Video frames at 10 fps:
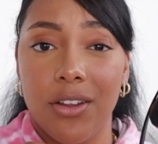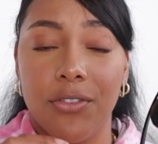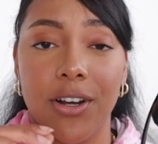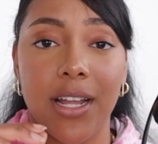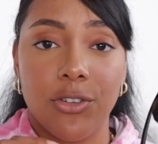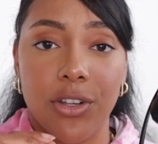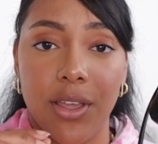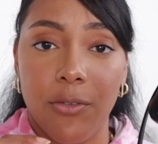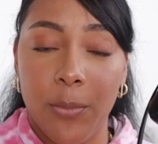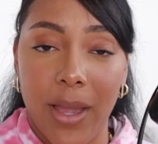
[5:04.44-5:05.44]
good for an
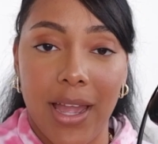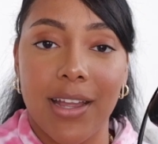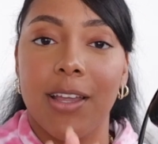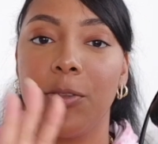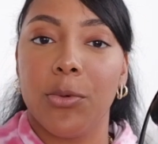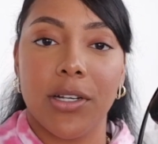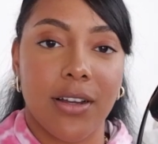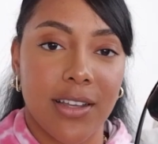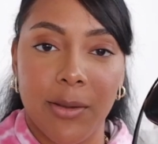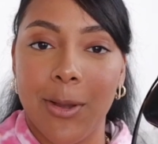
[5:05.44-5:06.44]
entry-level bag. If we're
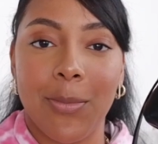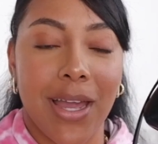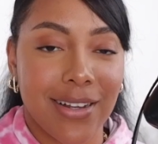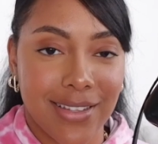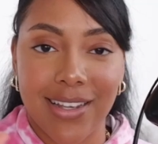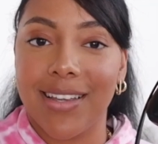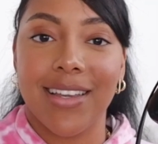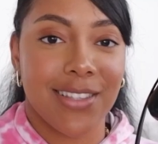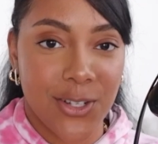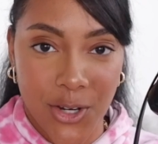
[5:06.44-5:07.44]
talking about bags like
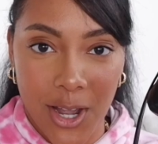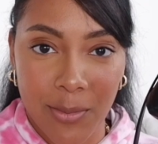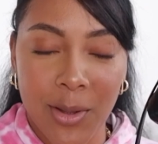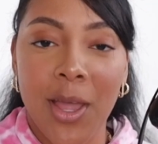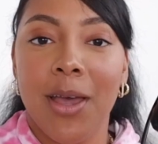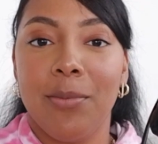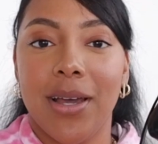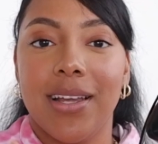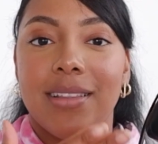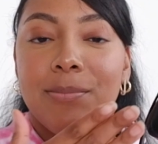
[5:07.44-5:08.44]
it's a job,
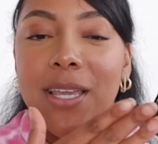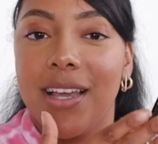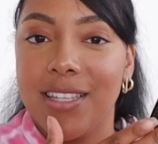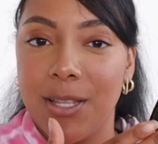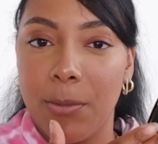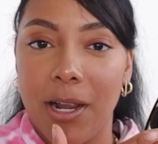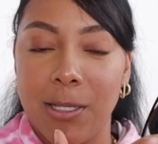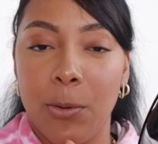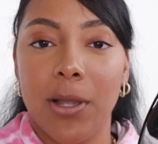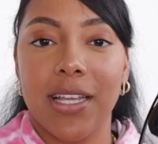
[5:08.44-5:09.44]
but because the price
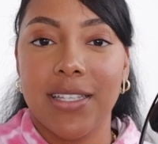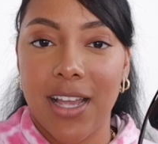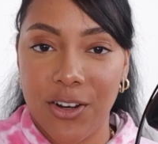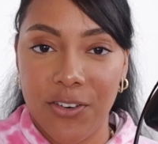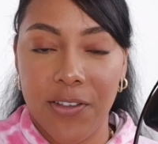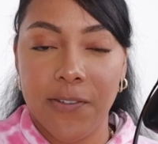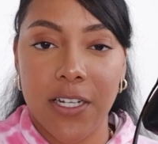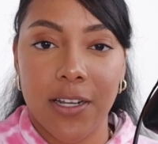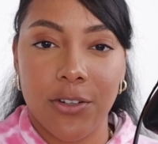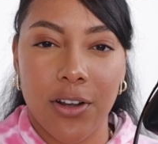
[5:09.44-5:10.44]
point is under
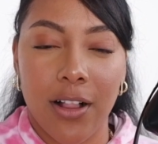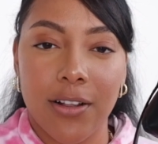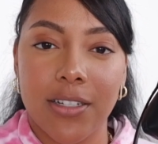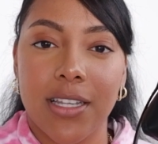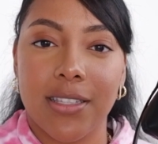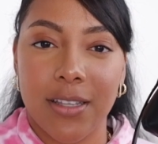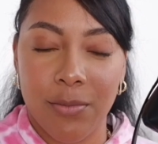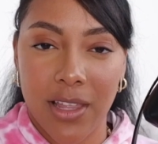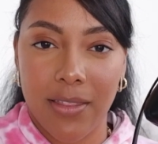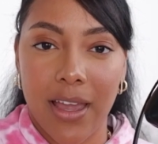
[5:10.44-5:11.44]
$1,500, it's
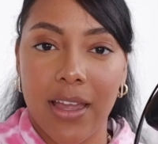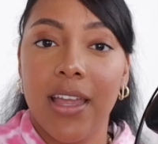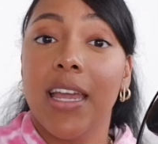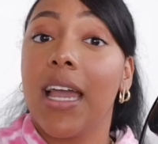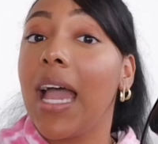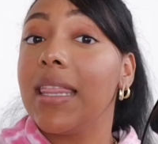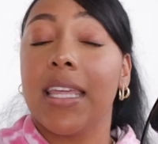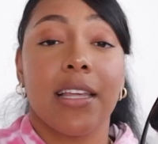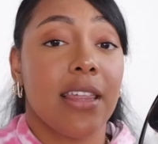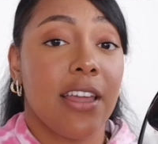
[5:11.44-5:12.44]
something that I
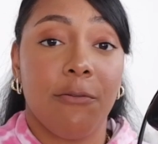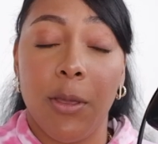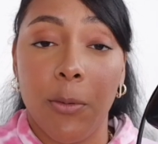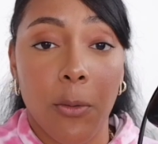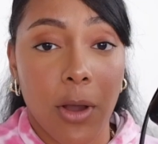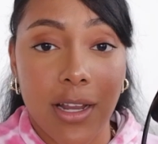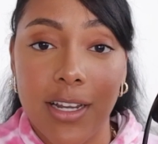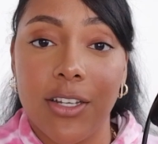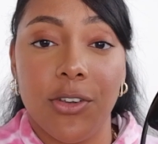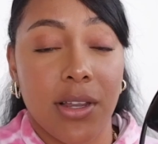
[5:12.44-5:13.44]
think that if people
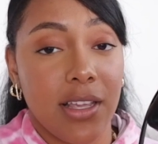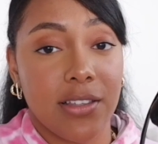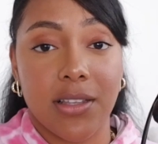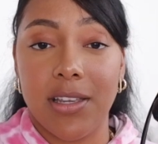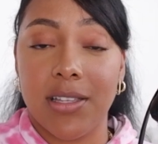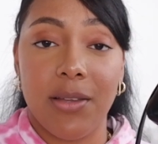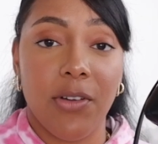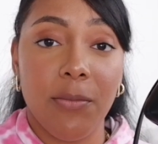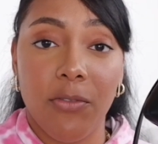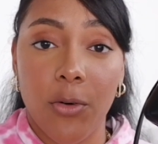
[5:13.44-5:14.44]
wanted, you could easily save
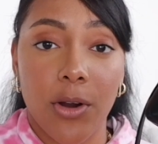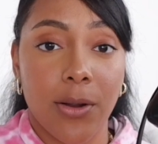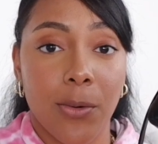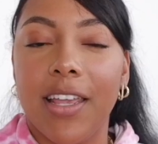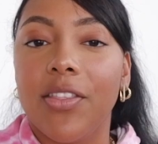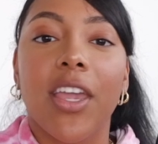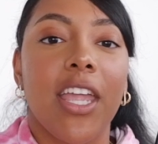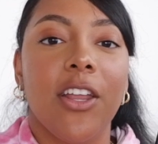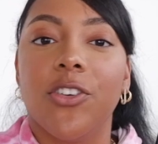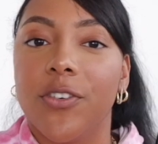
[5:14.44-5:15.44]
up for. And in the
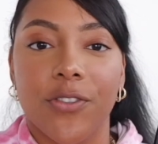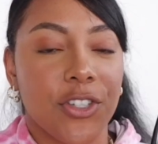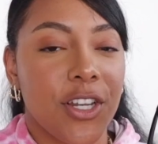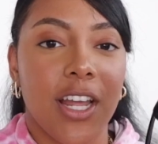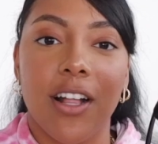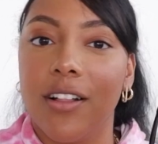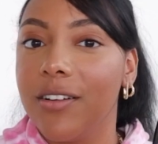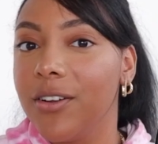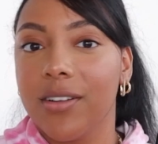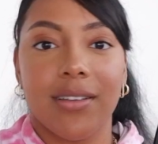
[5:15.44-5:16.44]
age of
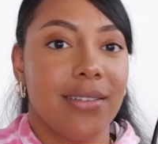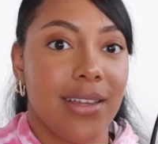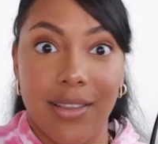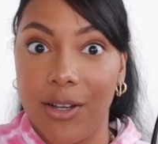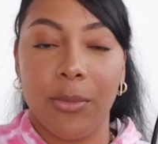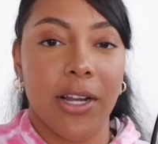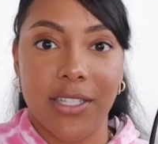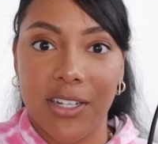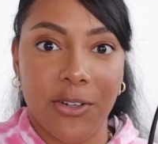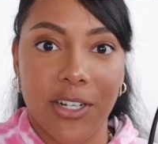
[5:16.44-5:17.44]
Chanel and their price
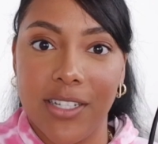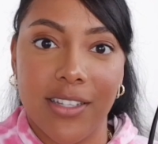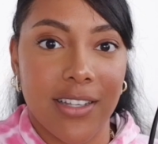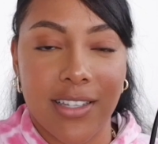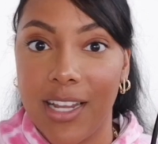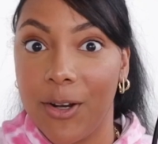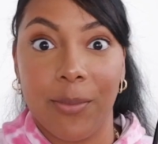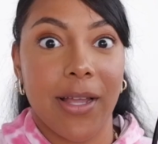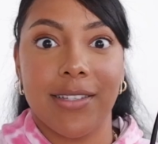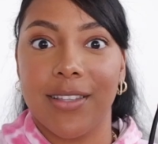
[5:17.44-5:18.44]
increases and
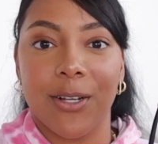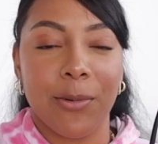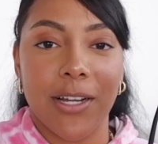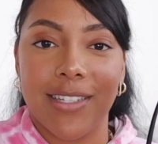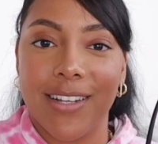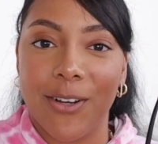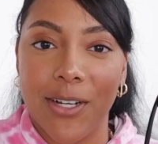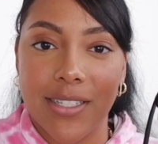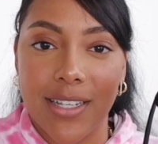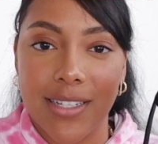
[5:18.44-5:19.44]
Hermes and their price
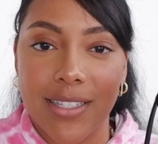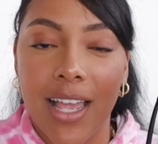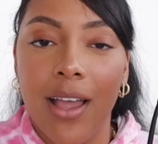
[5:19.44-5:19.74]
increases,